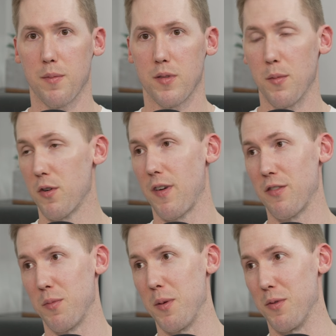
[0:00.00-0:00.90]
Similar
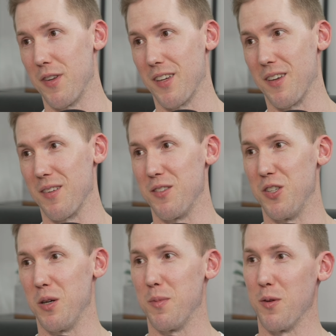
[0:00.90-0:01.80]
advice for people taking
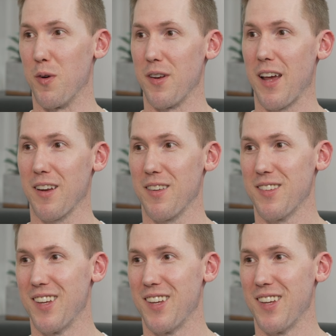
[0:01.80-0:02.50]
GLP-1 agonist.